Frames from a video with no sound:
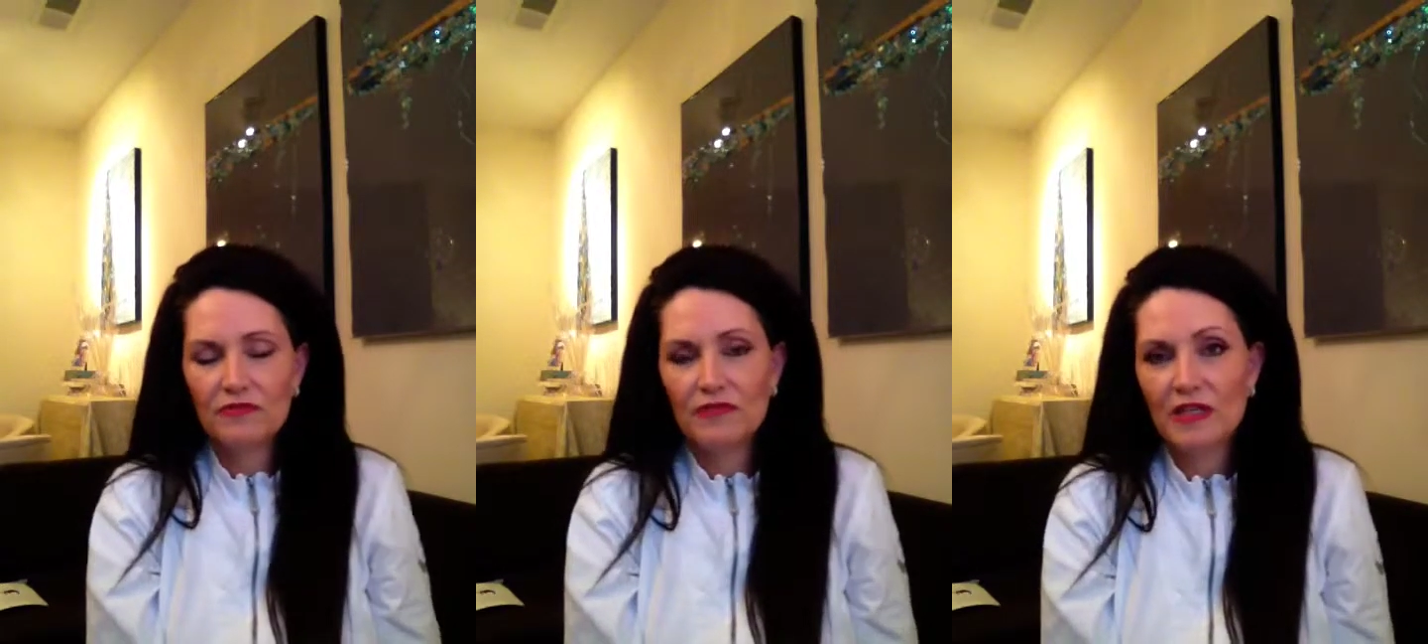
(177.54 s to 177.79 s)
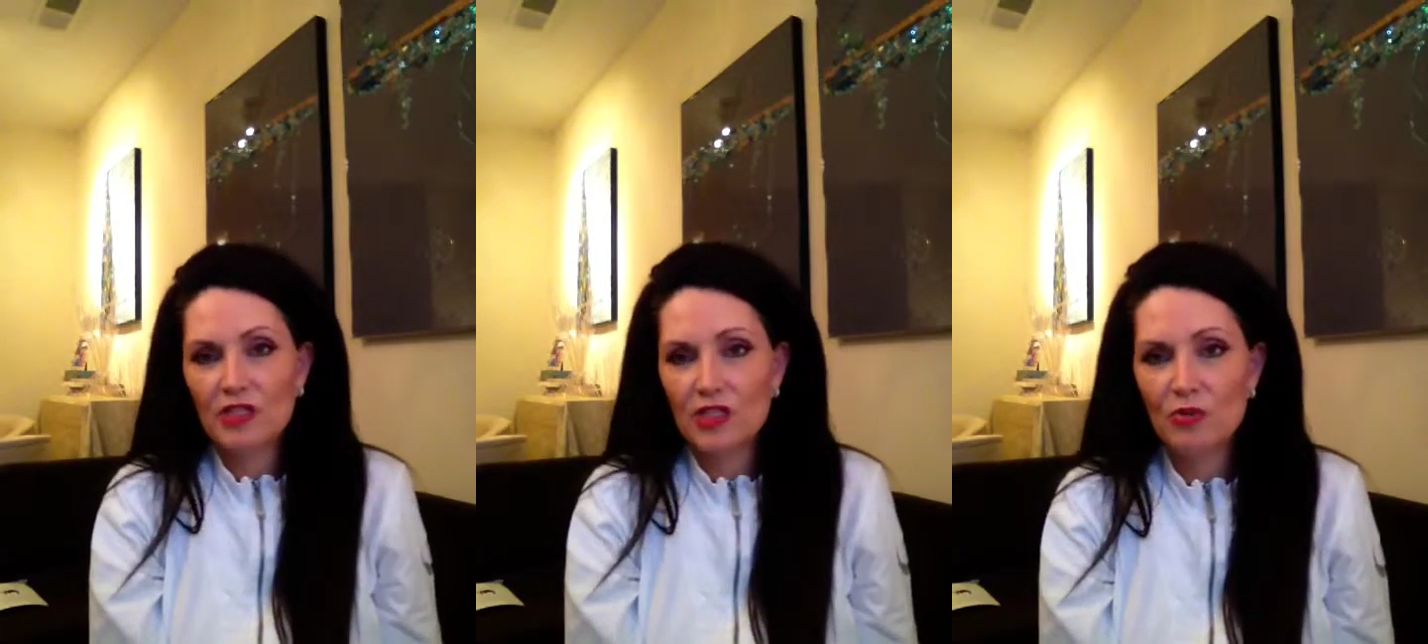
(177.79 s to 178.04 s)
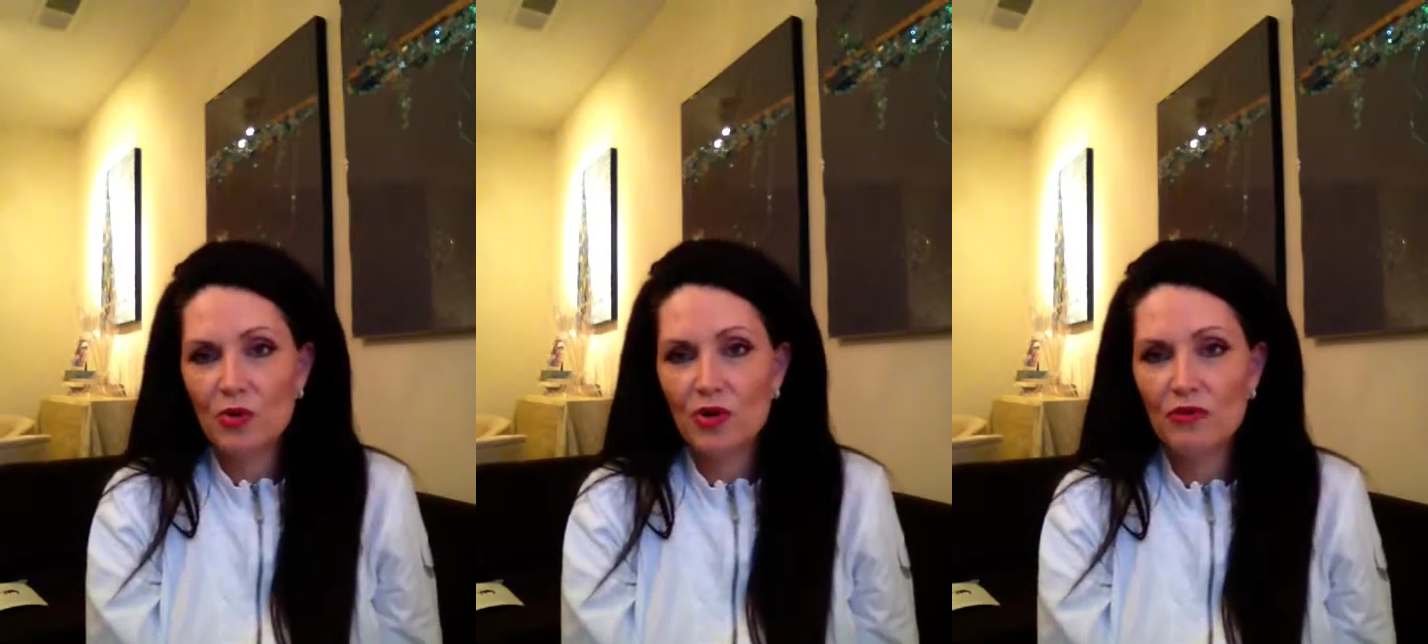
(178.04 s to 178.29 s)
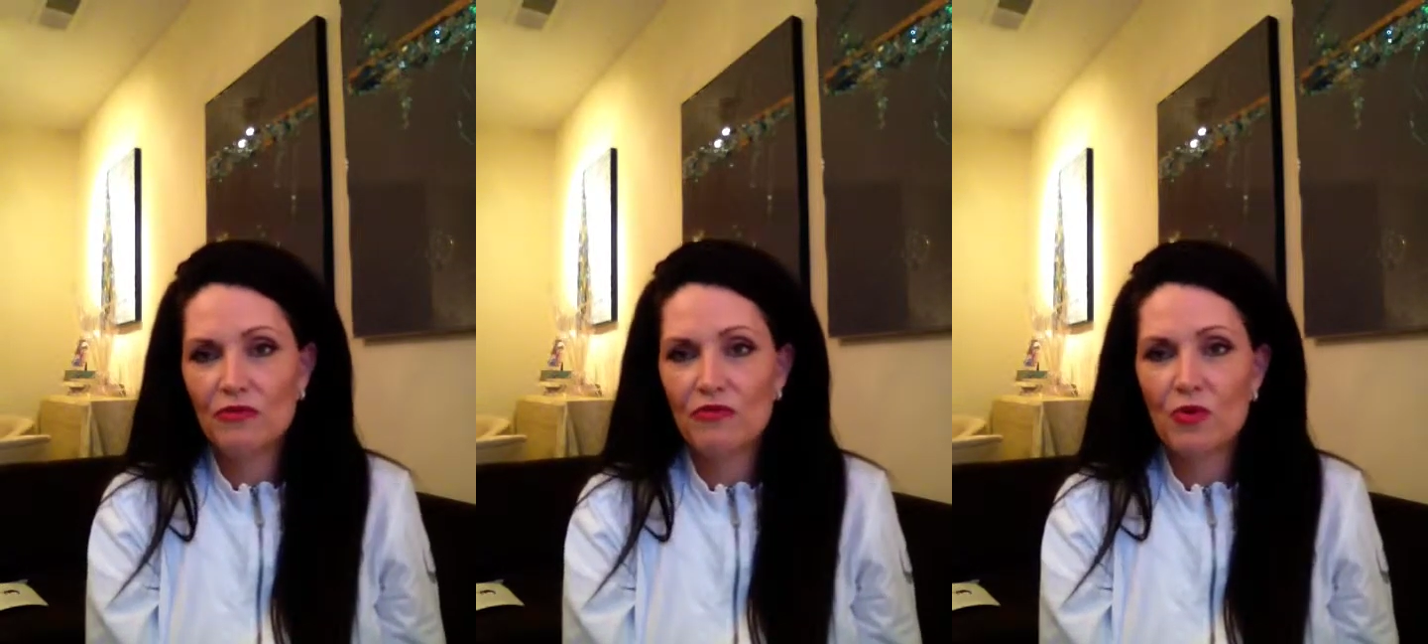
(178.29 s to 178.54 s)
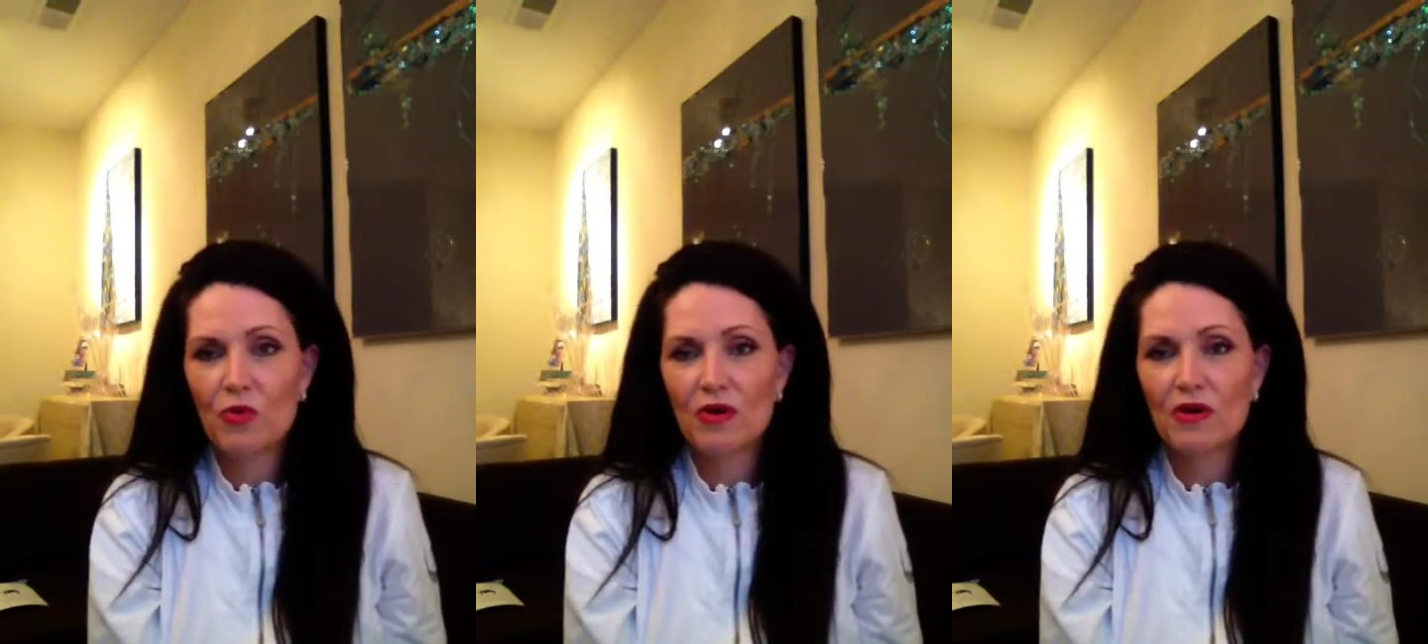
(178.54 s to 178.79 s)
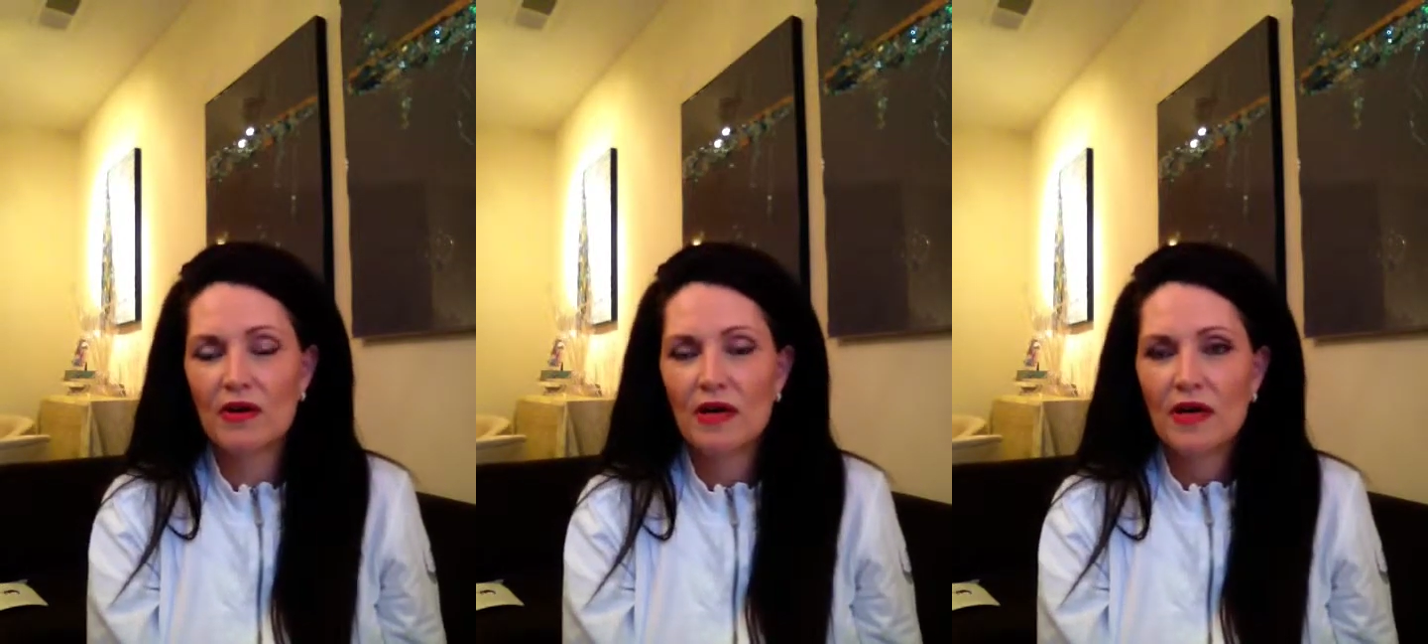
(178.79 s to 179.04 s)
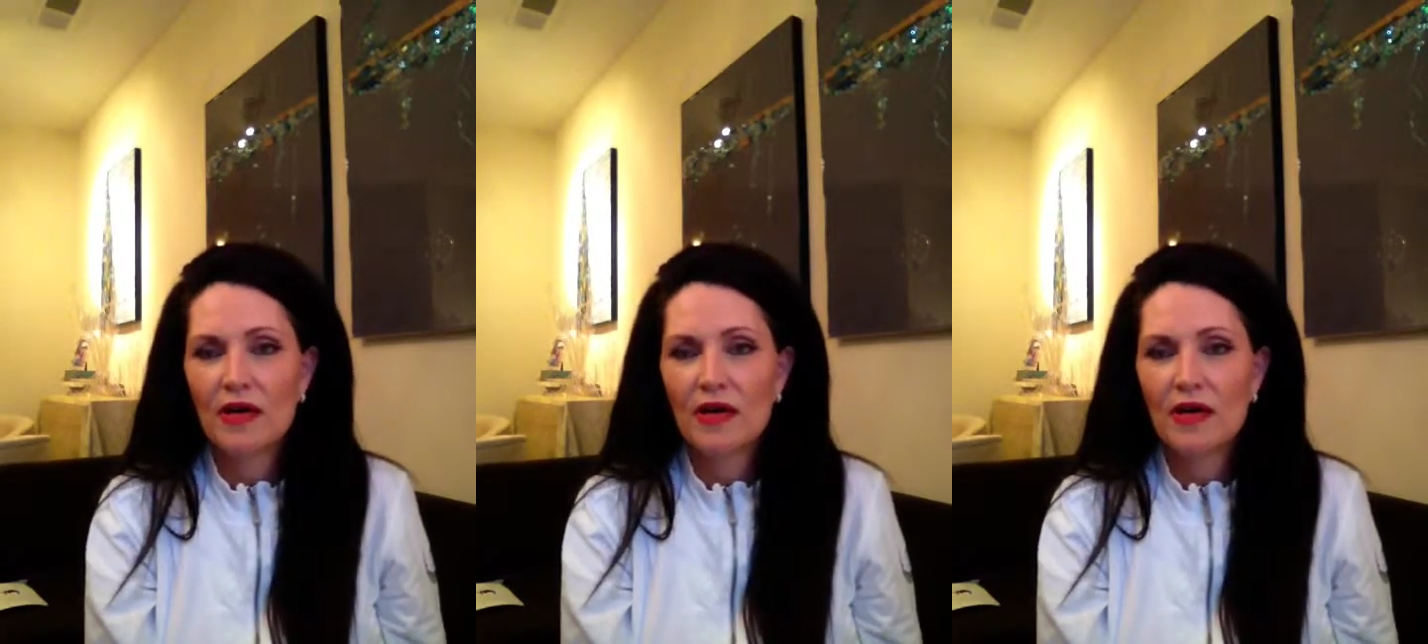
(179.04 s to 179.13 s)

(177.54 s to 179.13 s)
fancy word for